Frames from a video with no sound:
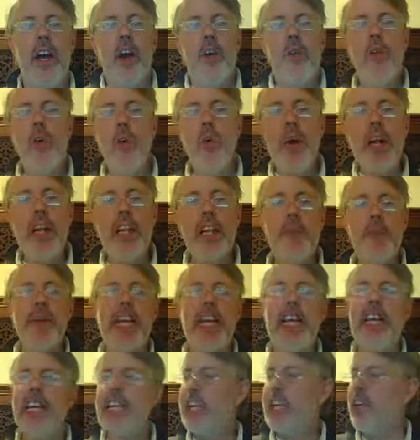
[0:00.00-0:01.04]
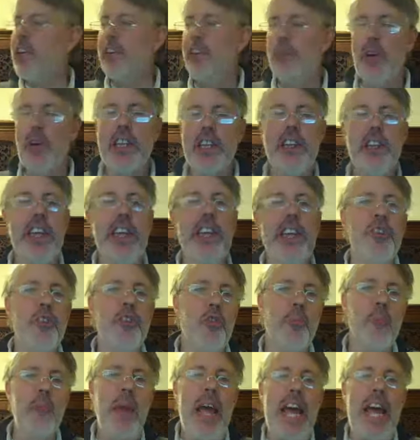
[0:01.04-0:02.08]
Well, welcome again once again
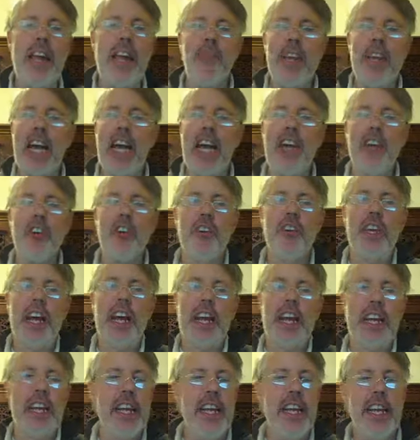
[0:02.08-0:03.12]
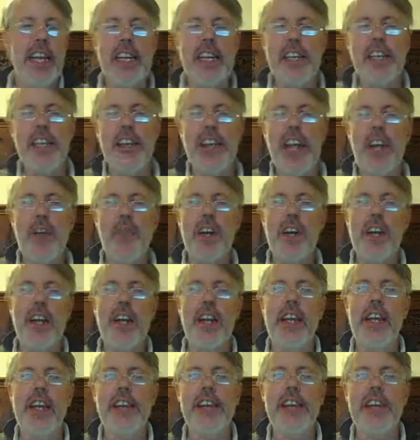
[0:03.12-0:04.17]
to MathDoctor.net. Today we're going to
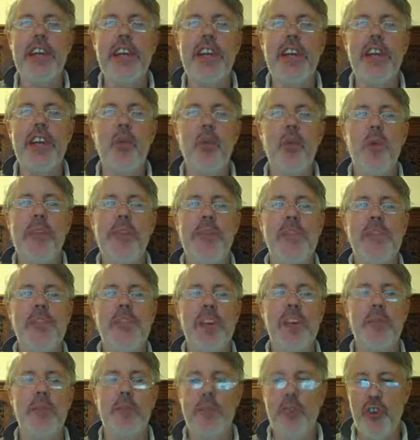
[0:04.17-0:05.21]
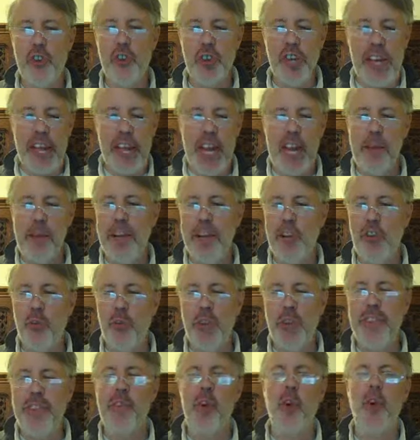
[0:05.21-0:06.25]
continue with some
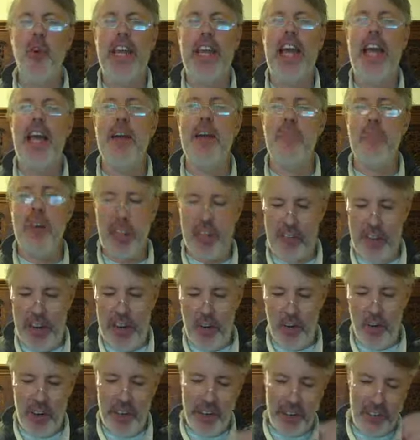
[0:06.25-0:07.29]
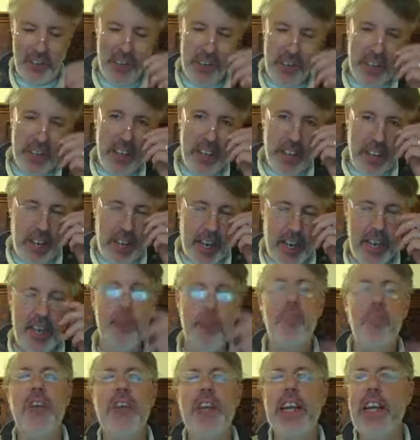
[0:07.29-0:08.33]
geometry vocabulary words. And in
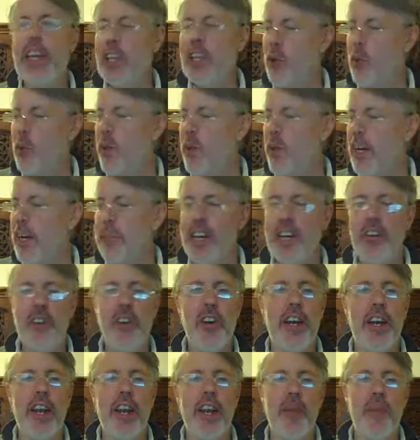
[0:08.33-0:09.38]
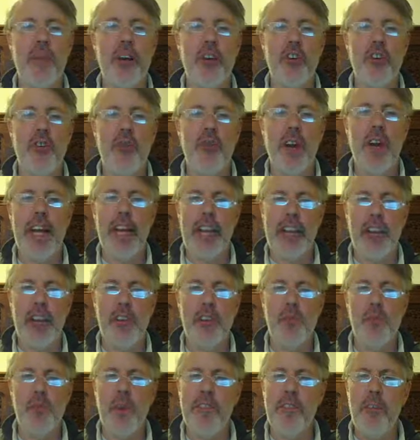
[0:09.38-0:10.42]
particular, we're going to be talking about
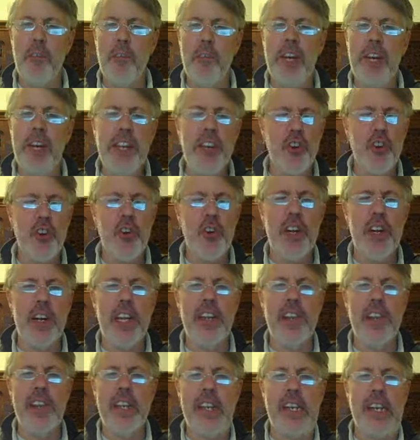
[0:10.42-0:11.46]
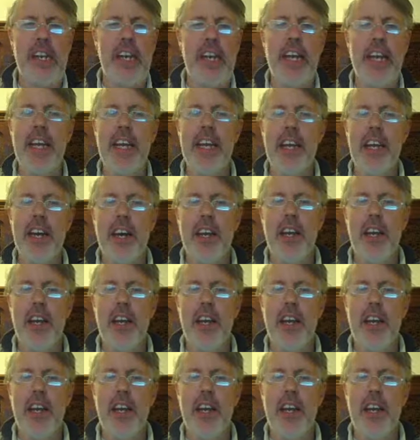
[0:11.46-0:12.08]
triangles. We have a pretty short lesson today